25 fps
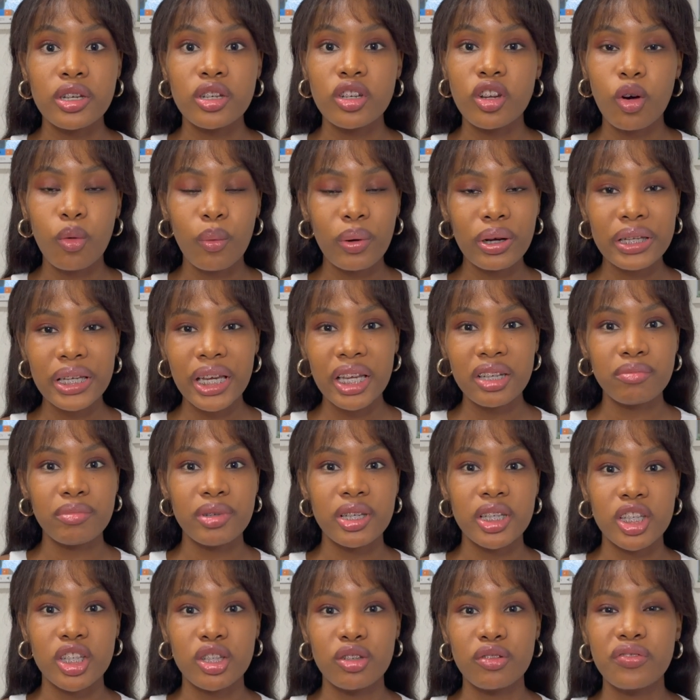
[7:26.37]
No one can
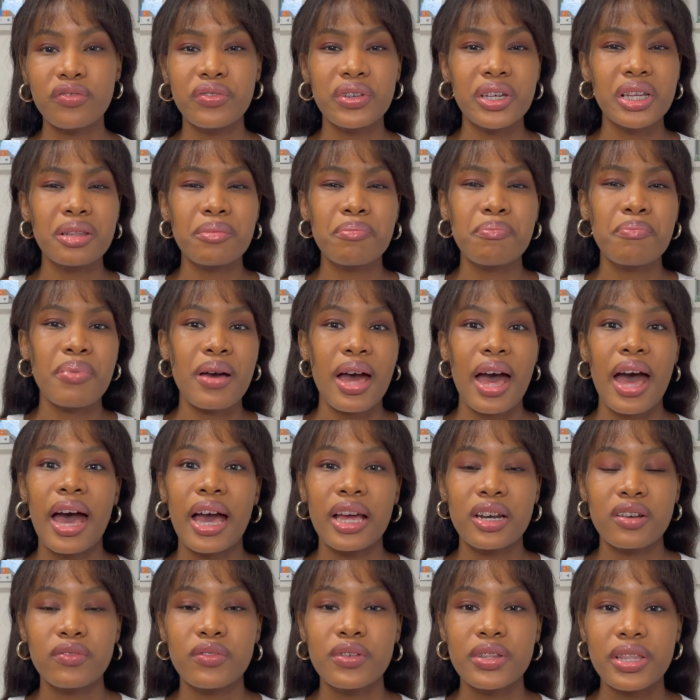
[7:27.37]
make you feel
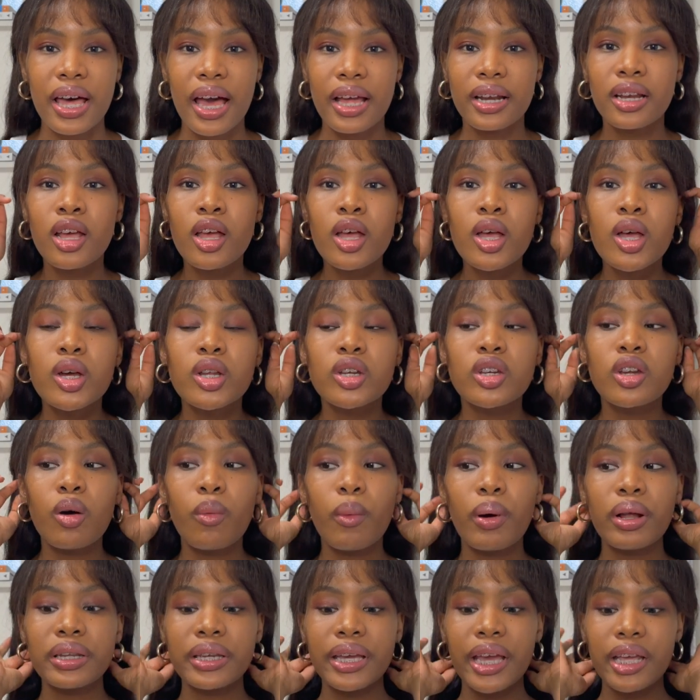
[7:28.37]
bad for that. No
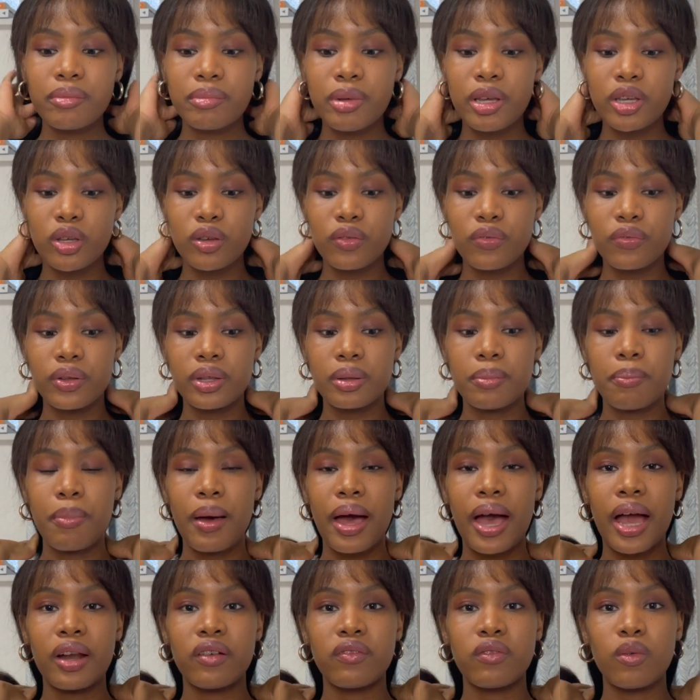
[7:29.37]
one can make you feel
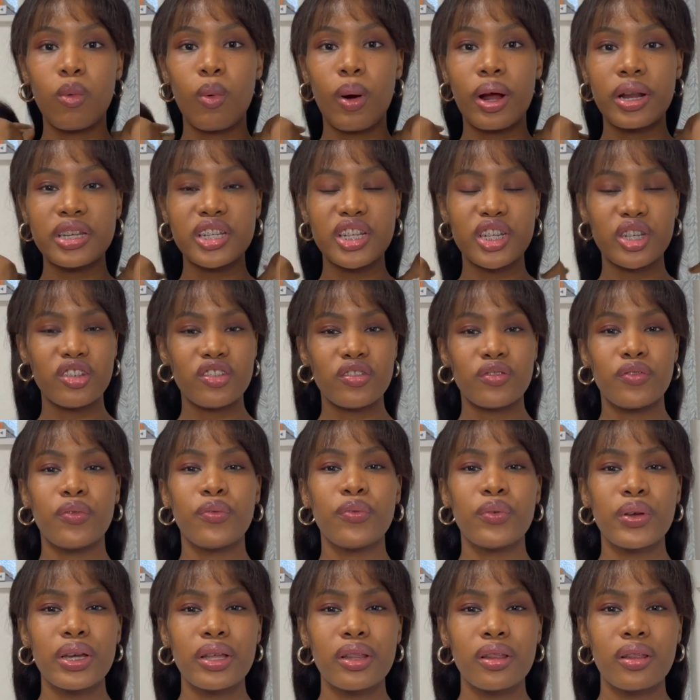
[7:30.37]
bad for wanting to
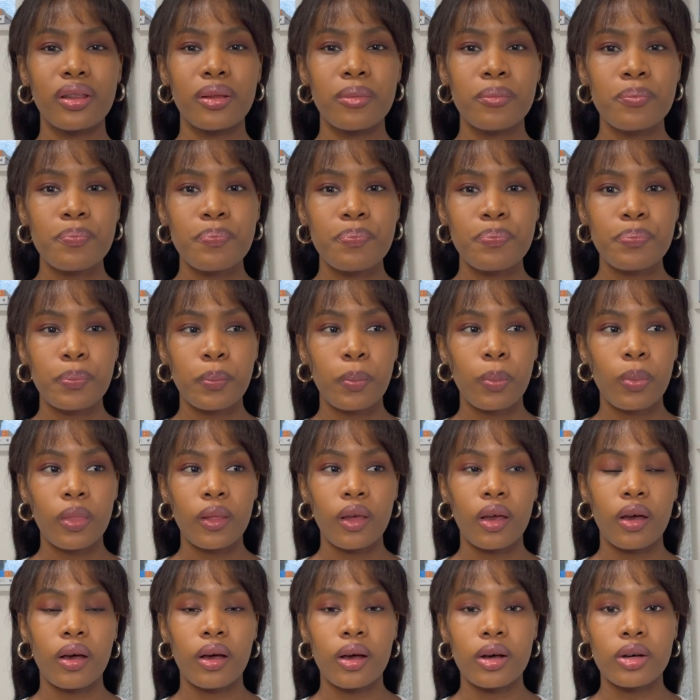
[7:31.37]
feel
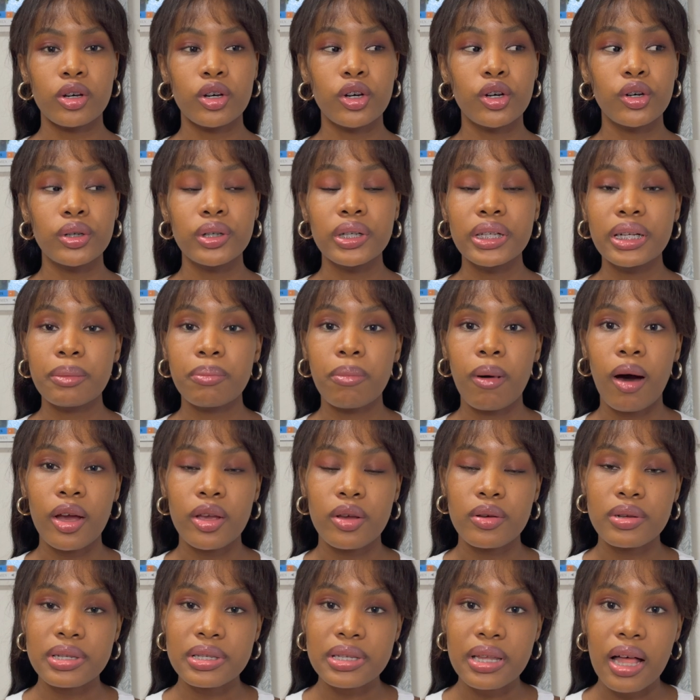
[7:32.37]
good
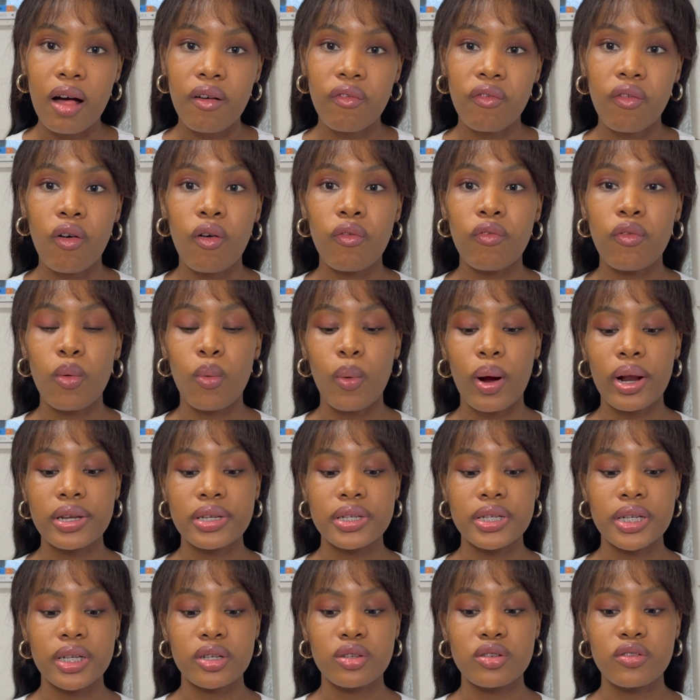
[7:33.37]
about yourself or for
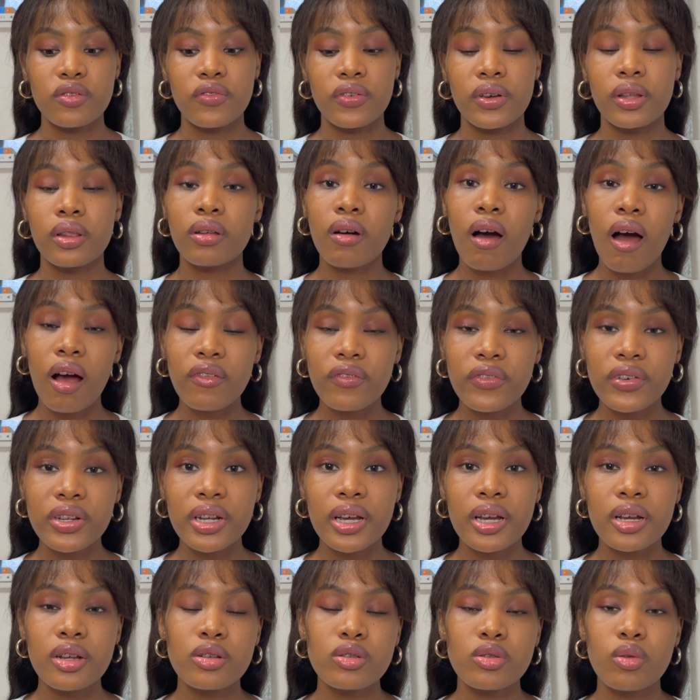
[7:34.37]
wanting to feel
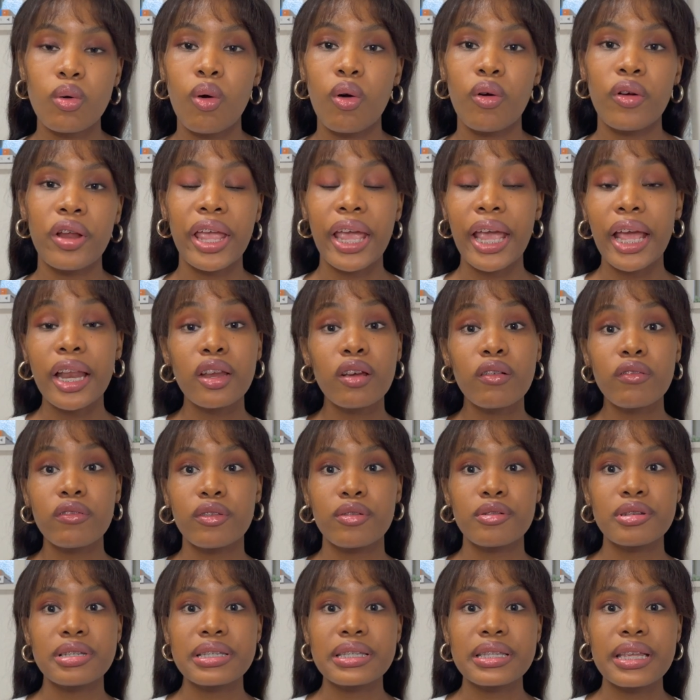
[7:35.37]
confident or any of
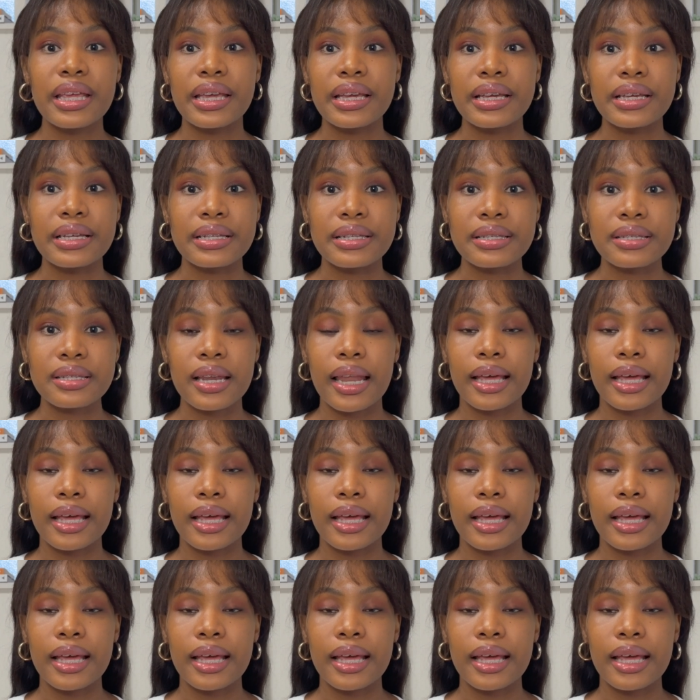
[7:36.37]
those things.